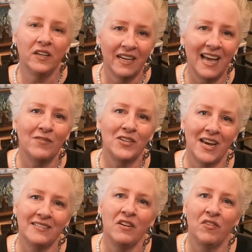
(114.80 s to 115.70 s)
at
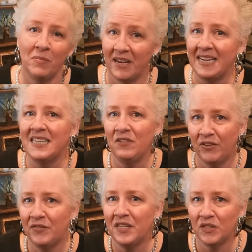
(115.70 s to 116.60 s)
advertising from the
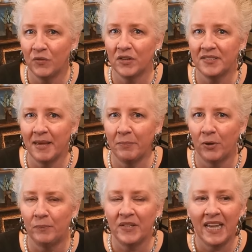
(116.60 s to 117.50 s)
1950s, for
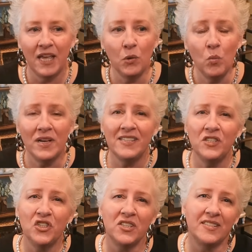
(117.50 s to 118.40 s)
example. It wasn't
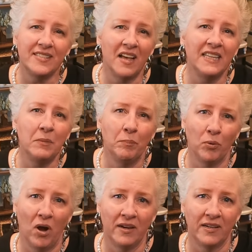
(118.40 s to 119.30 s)
just selling
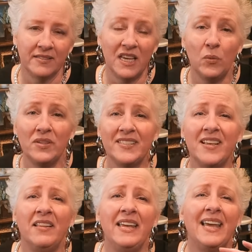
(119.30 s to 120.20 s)
products. It was
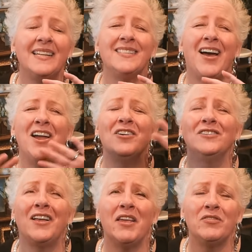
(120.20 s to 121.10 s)
selling an entire
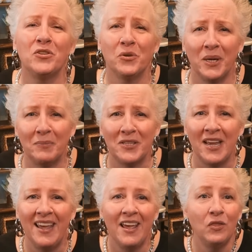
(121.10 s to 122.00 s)
life script.
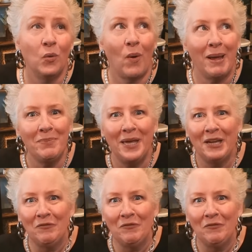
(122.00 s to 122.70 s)
The white picket